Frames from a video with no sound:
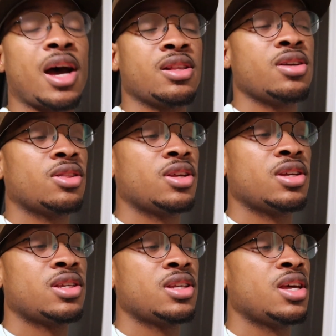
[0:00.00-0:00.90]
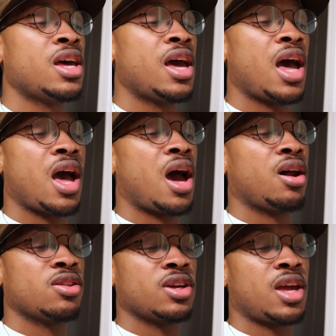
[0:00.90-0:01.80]
I took this
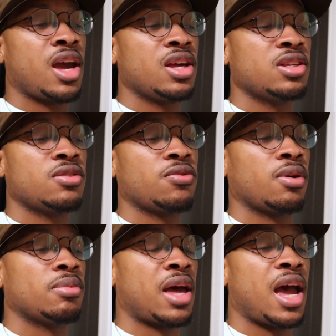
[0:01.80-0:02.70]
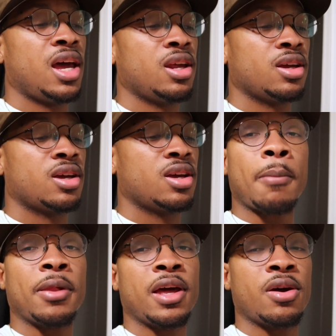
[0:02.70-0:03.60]
out of the case from the attic. I
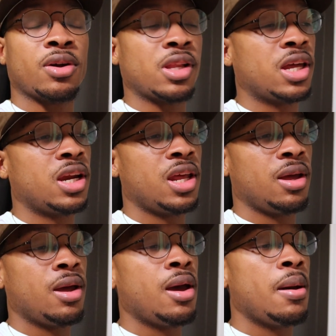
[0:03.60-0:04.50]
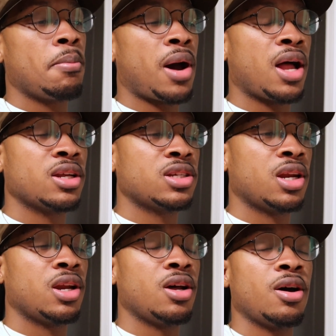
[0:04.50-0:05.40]
plan on cleaning it,
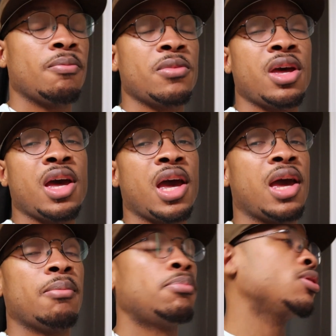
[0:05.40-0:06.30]
polishing it up, and